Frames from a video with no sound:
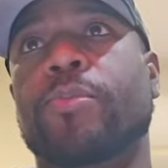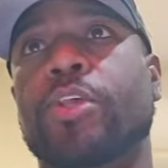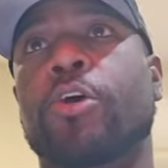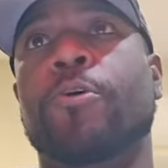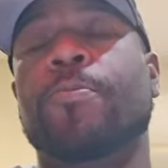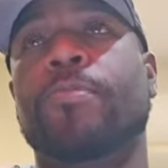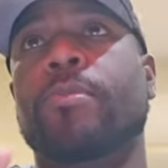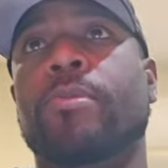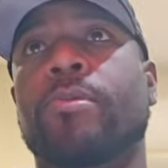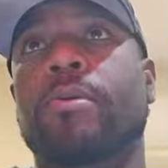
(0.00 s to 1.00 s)
So
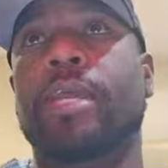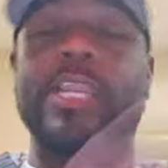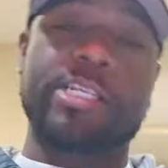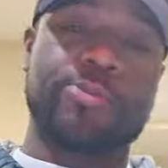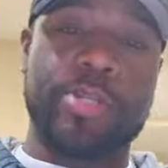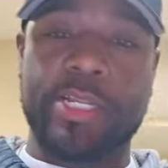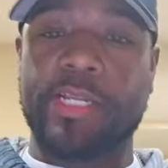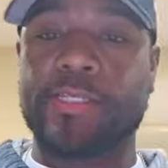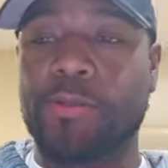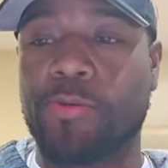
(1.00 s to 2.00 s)
it is what it
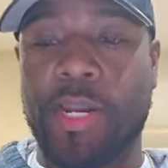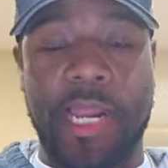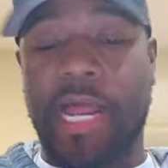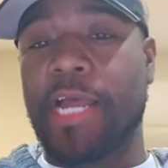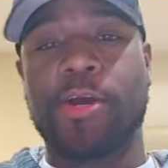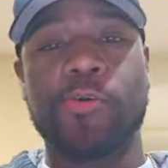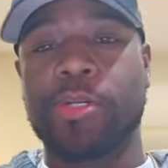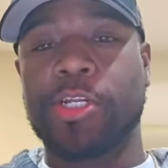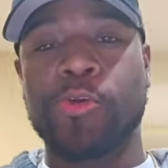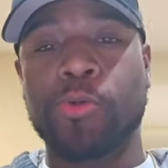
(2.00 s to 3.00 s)
is, right? I
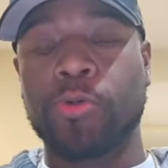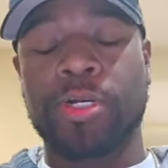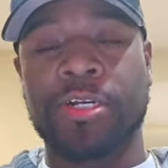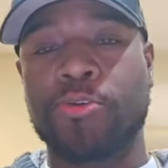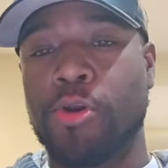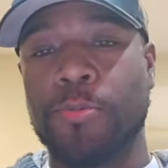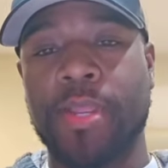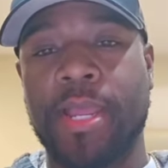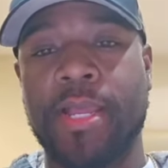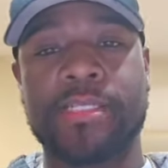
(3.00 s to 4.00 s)
owned a Google
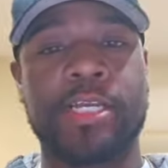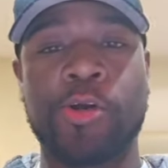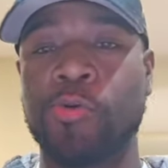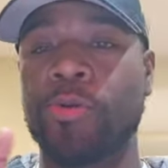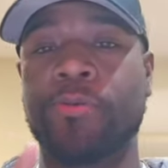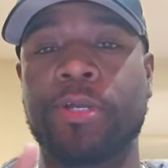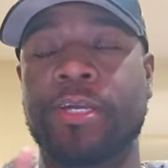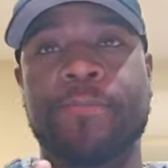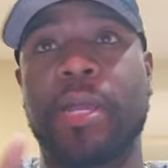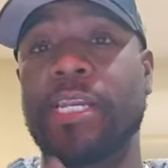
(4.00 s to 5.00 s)
Chromecast.
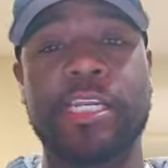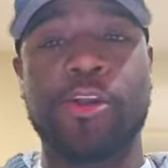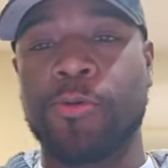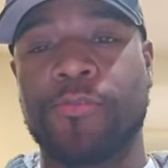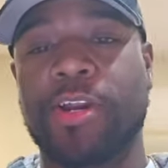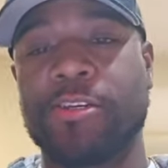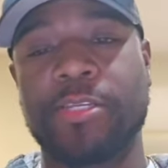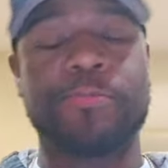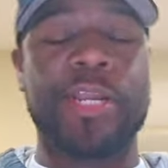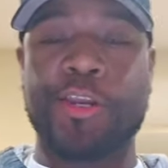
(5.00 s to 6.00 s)
I didn't own a Fire
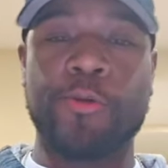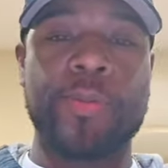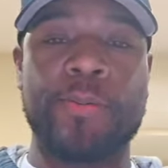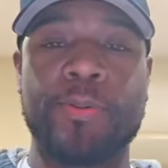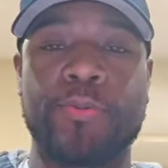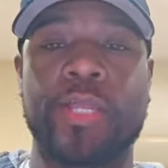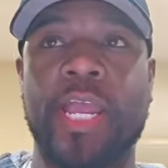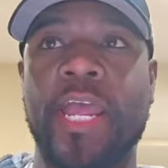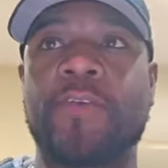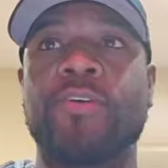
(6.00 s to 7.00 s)
Stick, but I know many people that
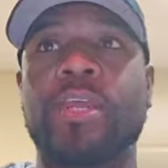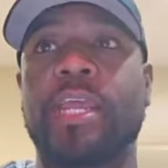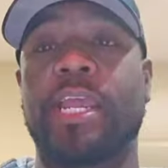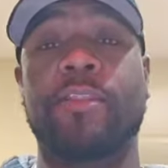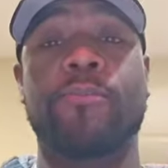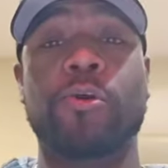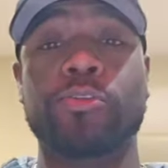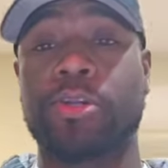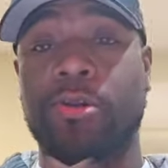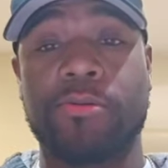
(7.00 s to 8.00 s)
have. And
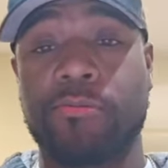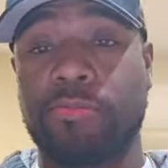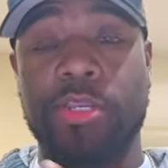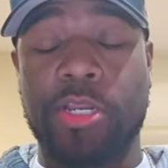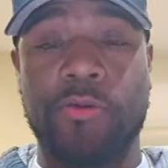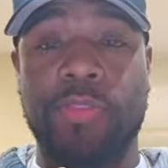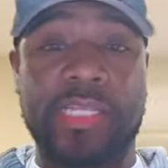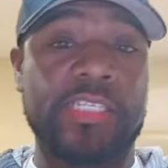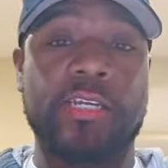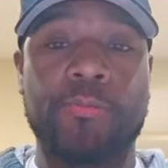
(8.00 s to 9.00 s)
those are, you know,
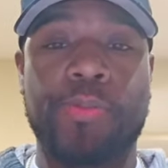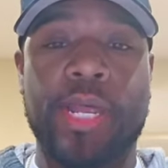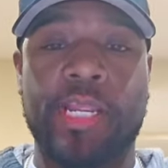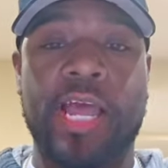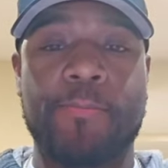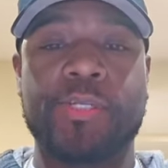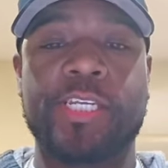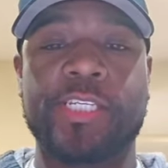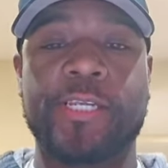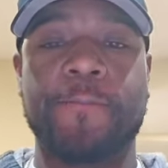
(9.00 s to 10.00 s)
that's the
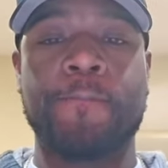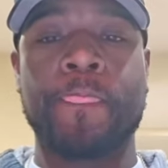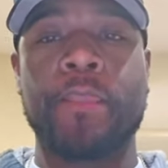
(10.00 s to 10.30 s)
competition.